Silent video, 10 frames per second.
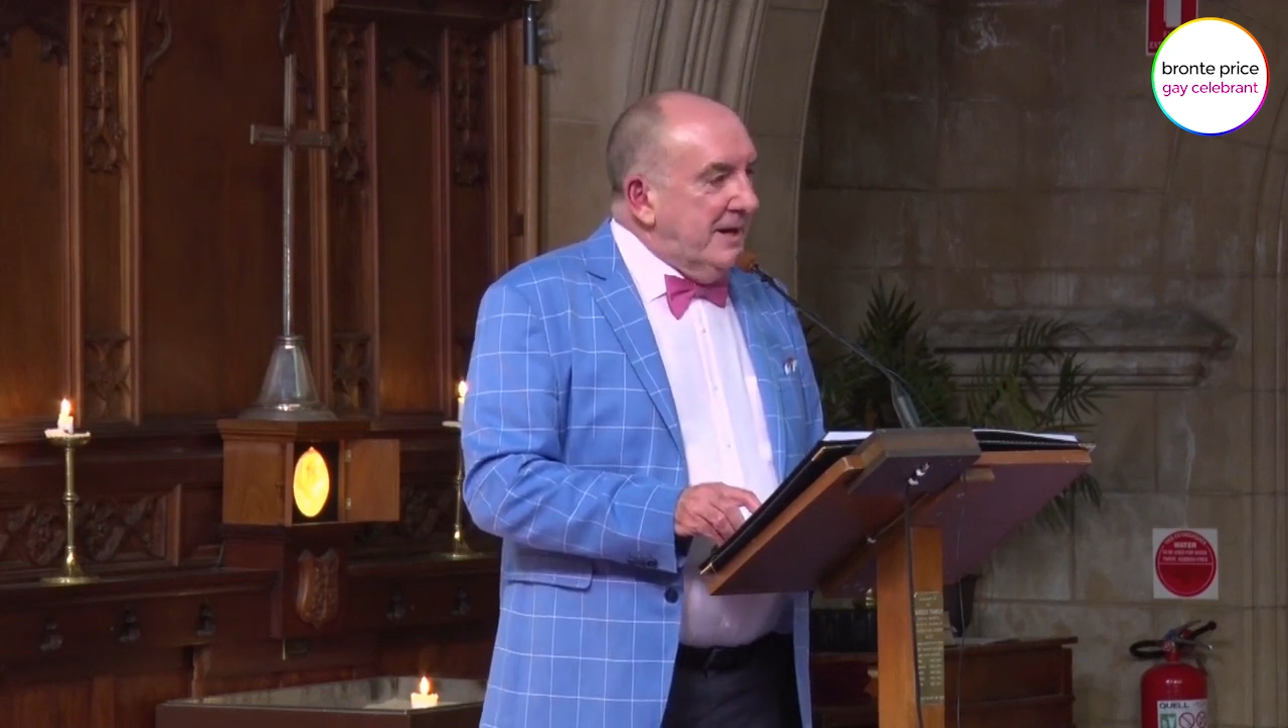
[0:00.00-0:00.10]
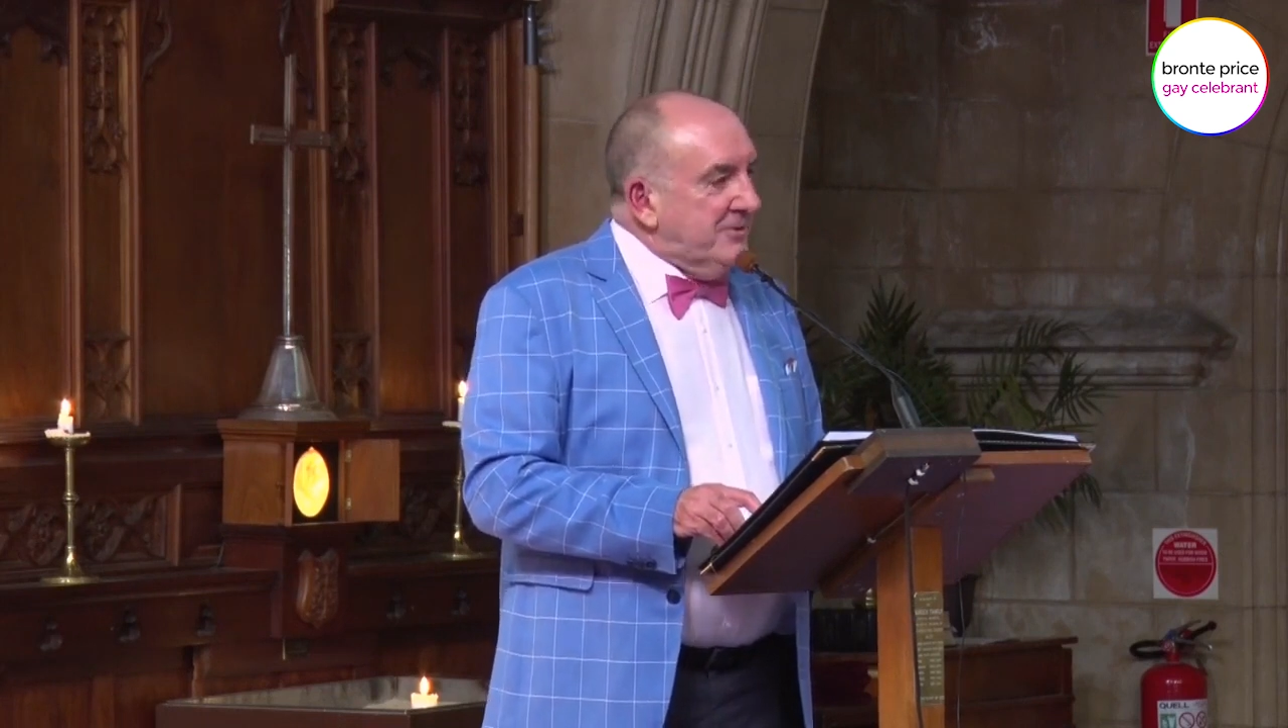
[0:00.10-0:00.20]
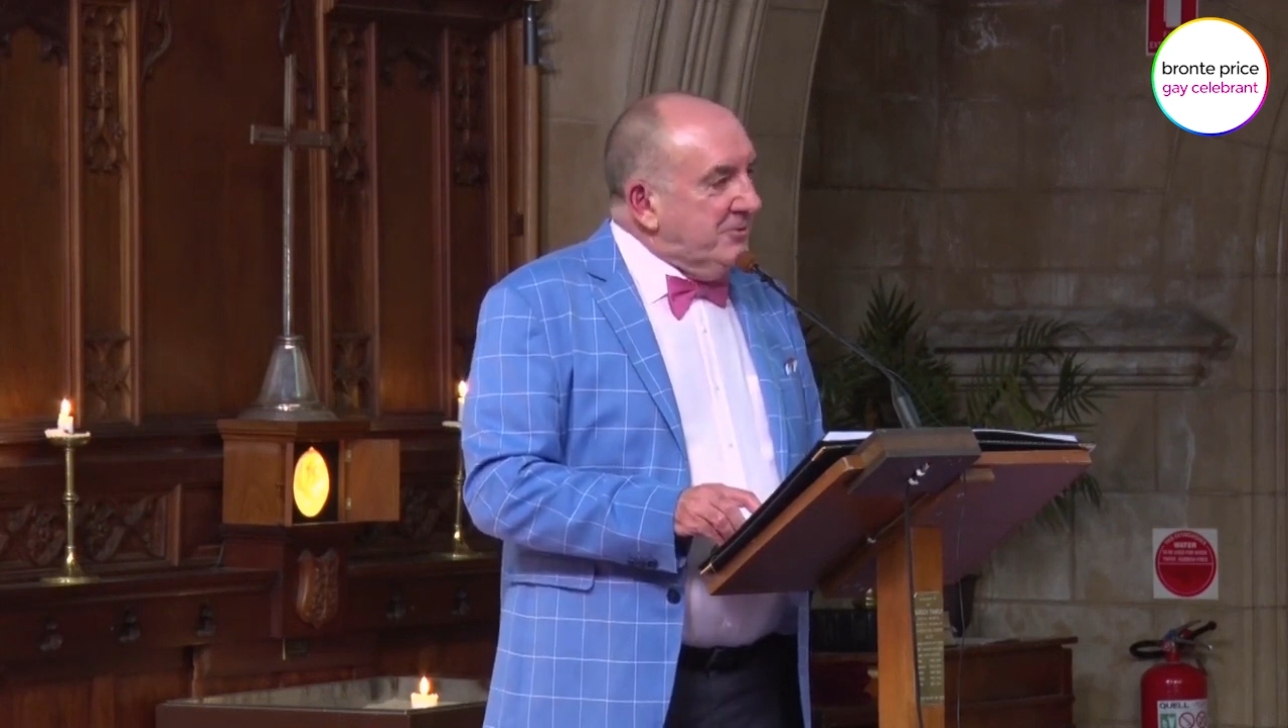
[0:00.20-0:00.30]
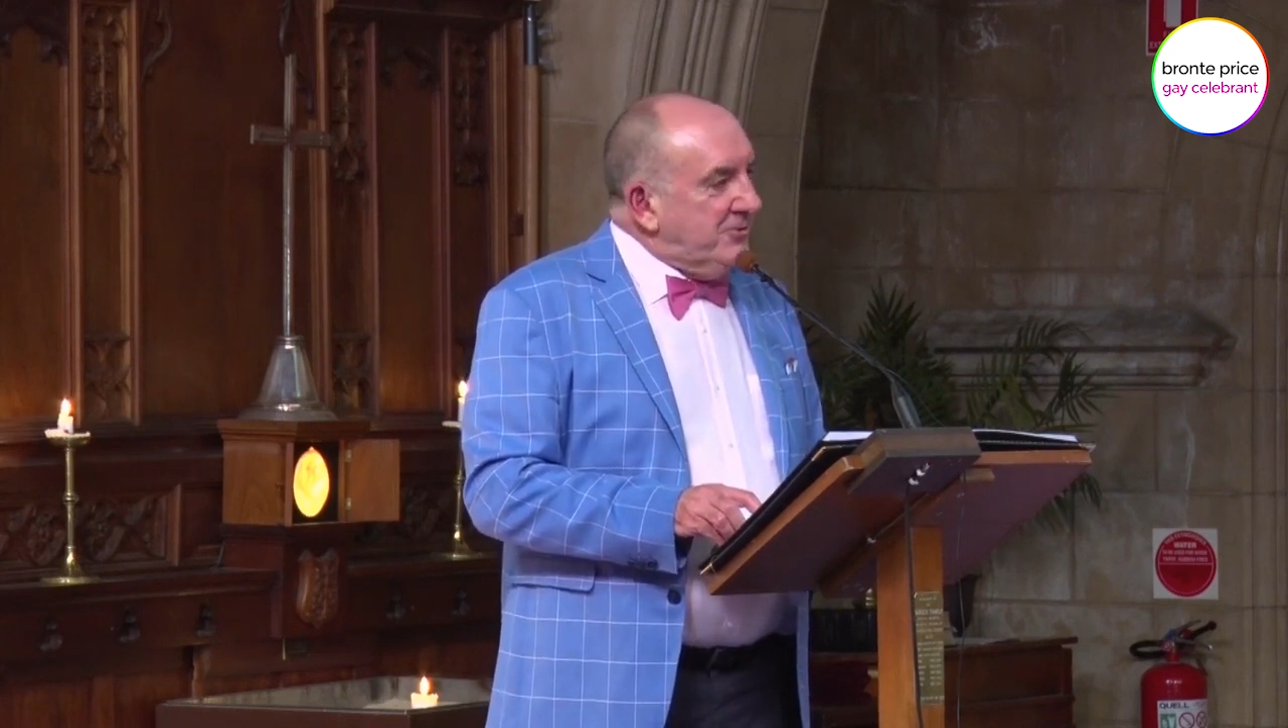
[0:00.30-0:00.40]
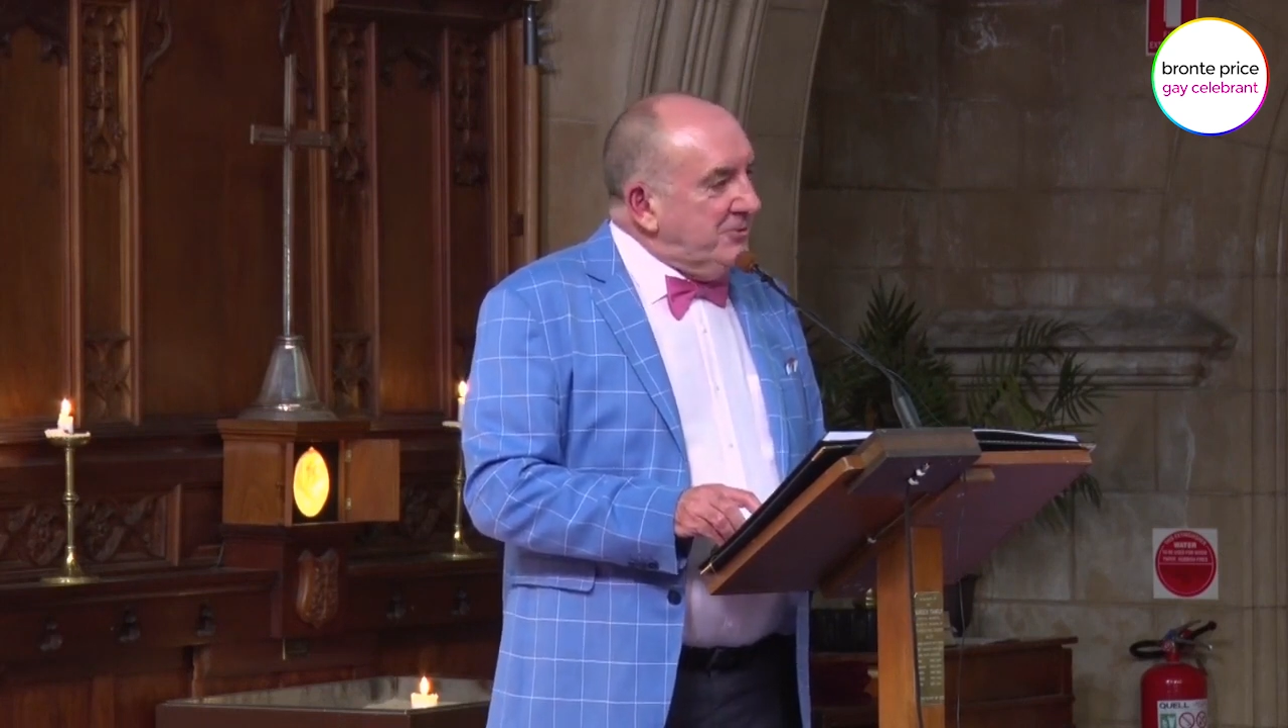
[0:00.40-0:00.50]

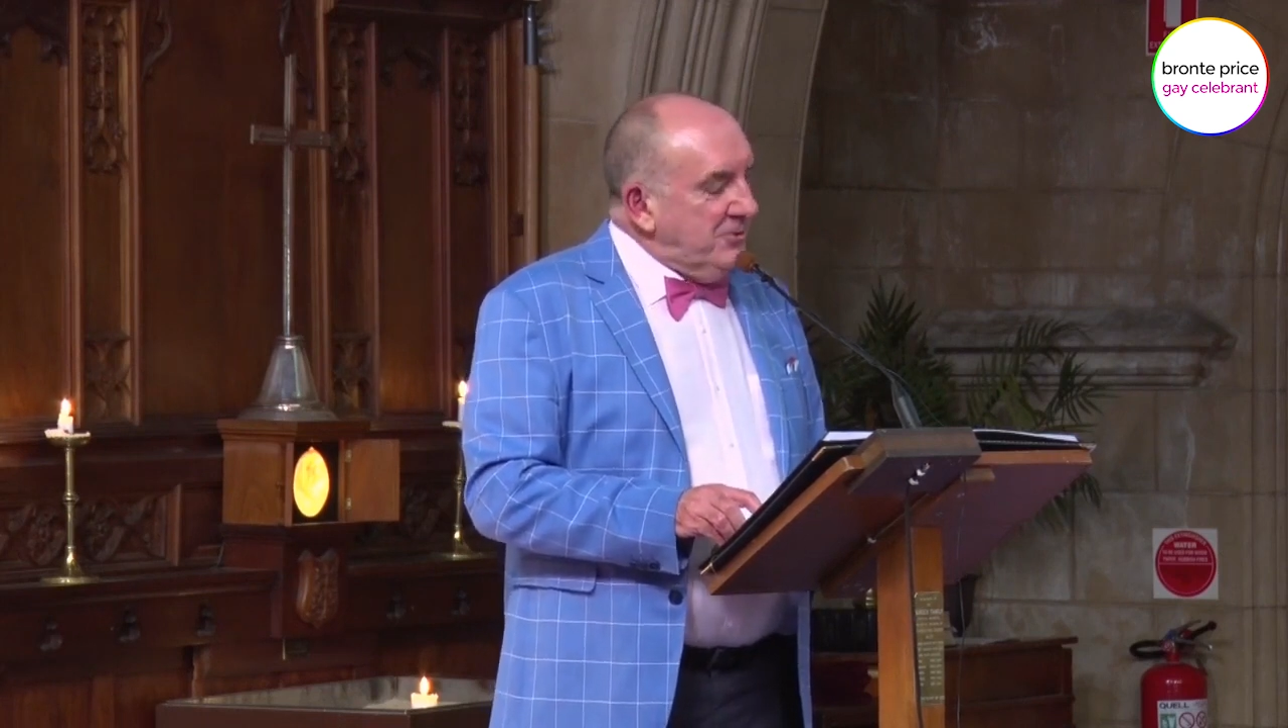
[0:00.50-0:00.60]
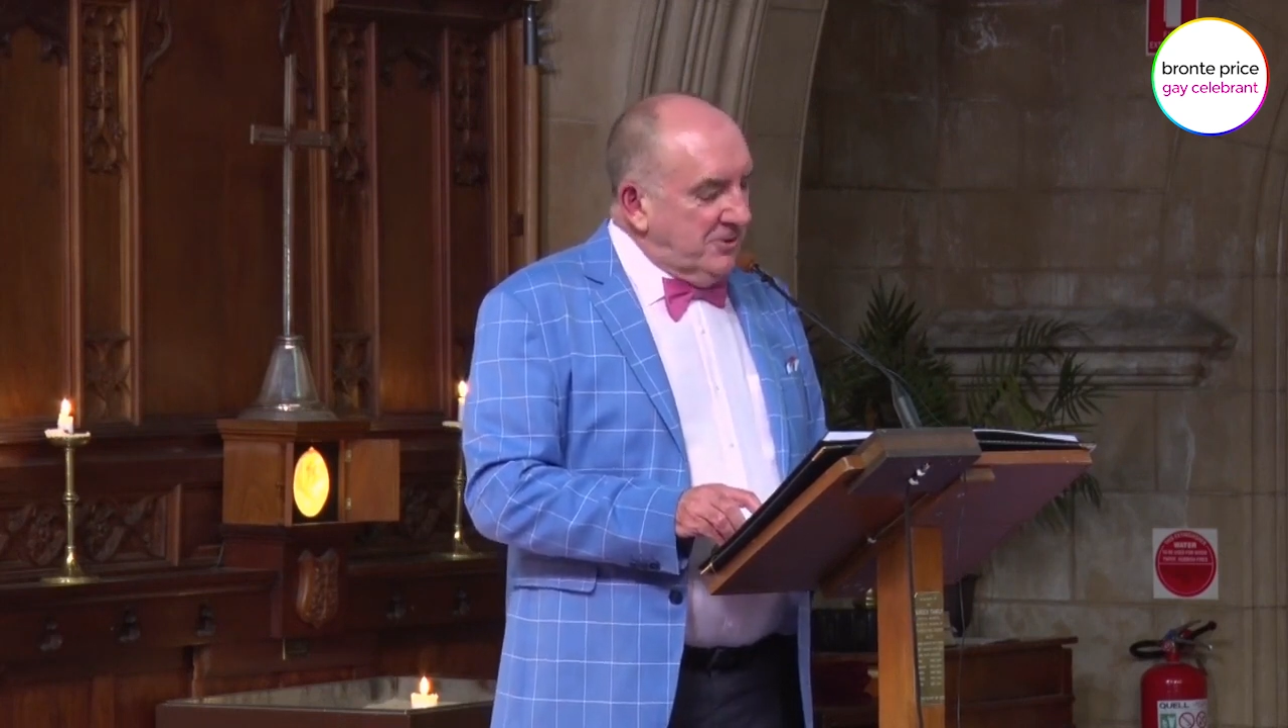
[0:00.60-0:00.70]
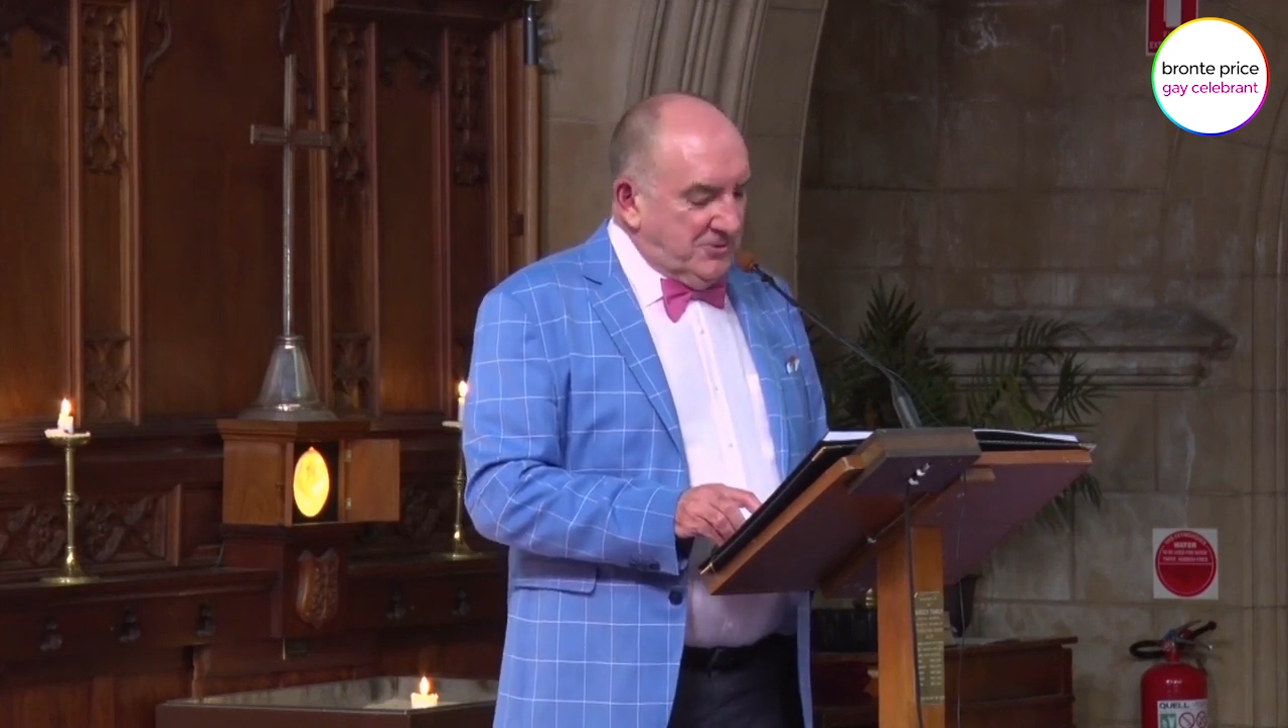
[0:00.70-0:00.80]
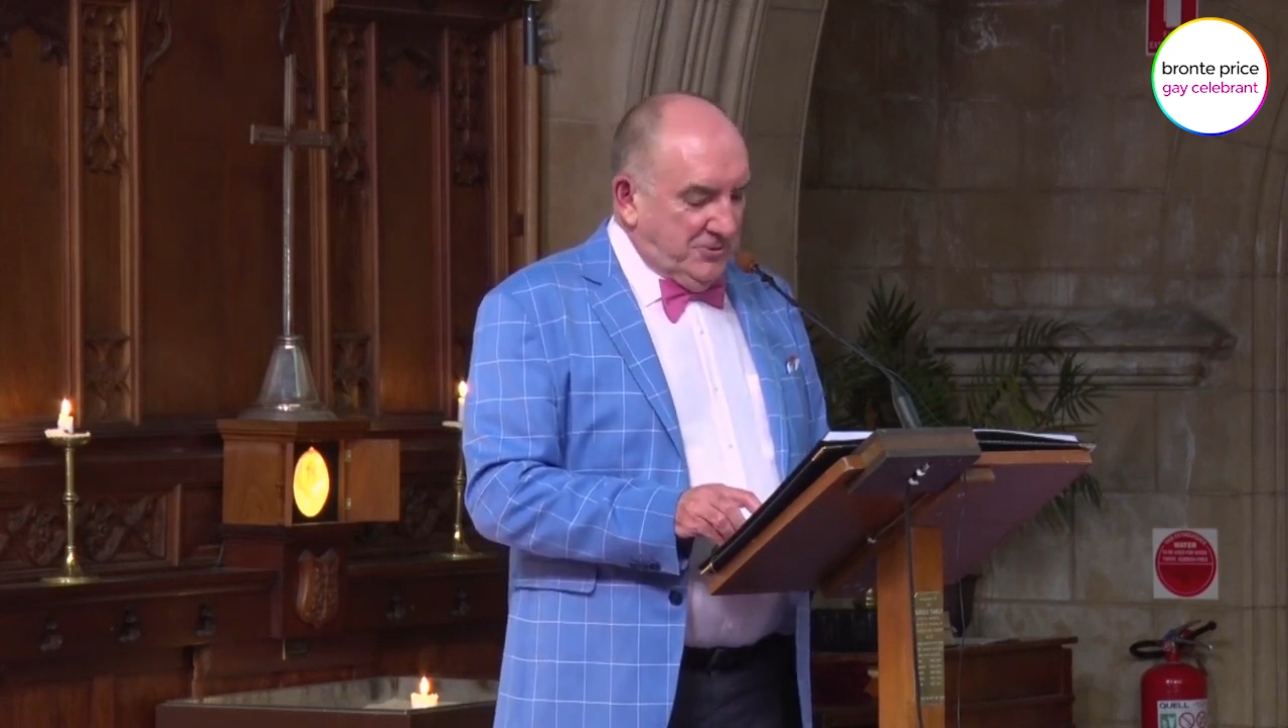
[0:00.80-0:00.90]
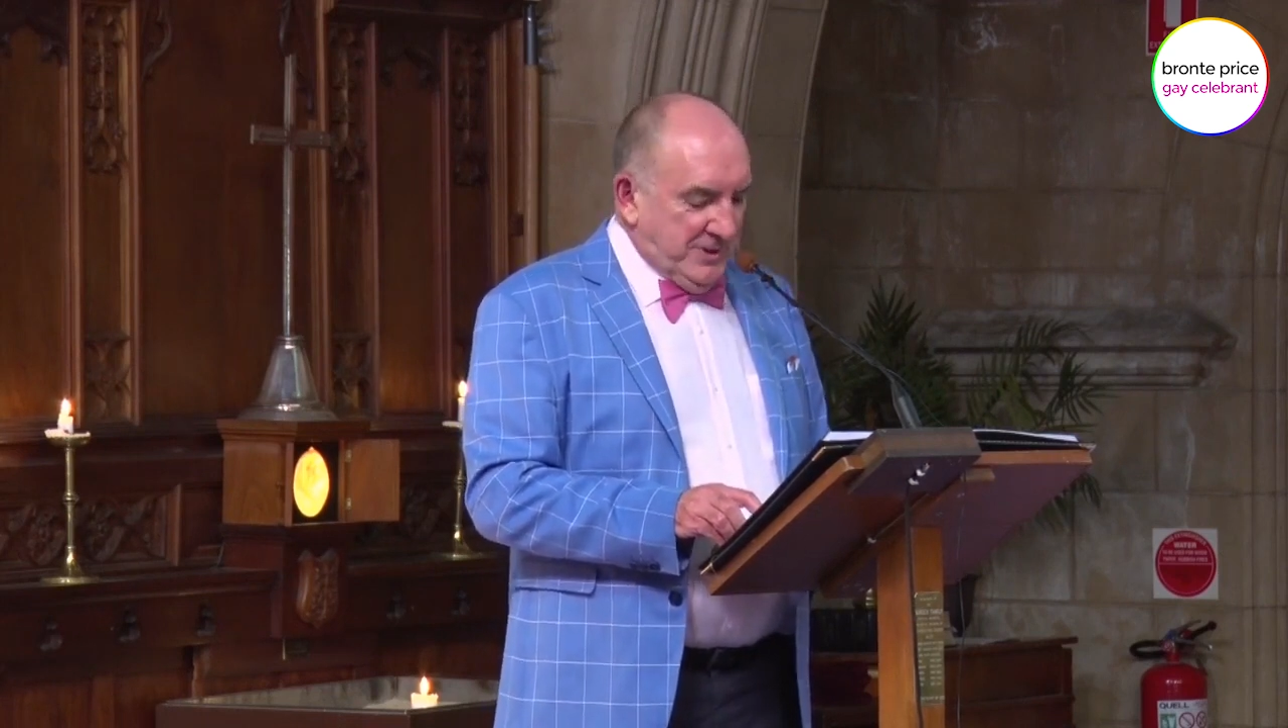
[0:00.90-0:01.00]
And you soon
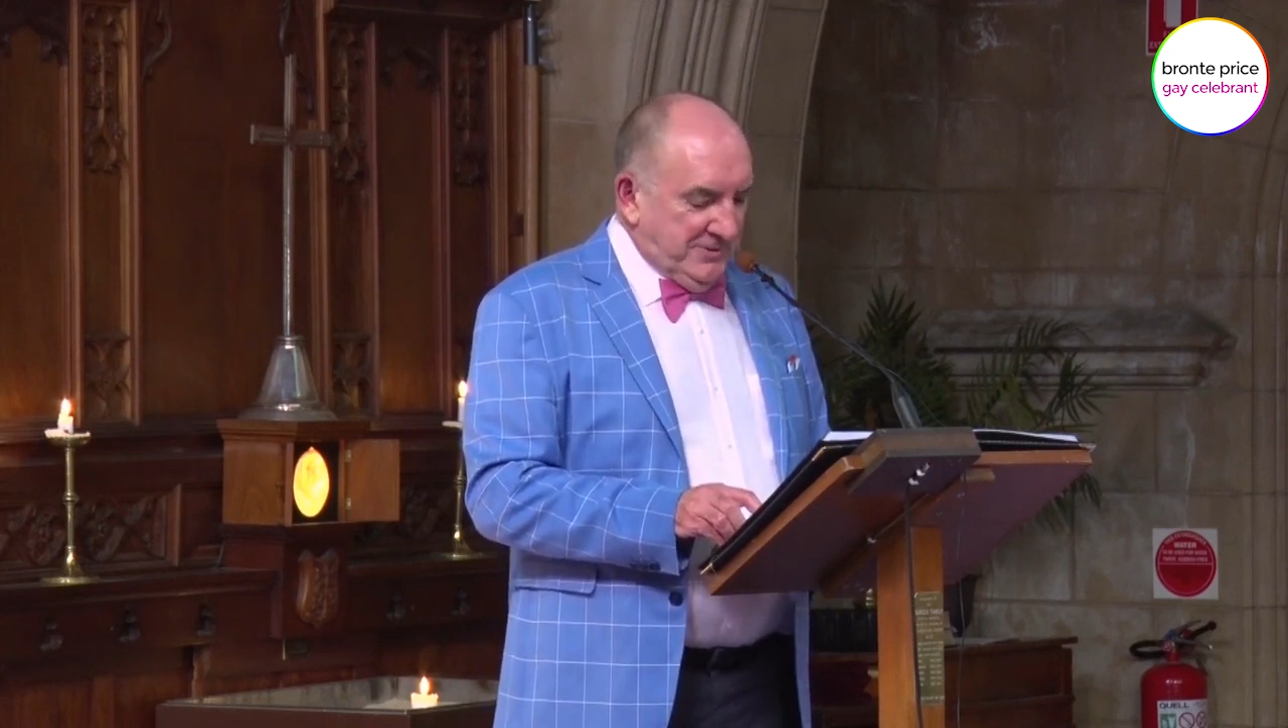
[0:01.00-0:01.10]
got to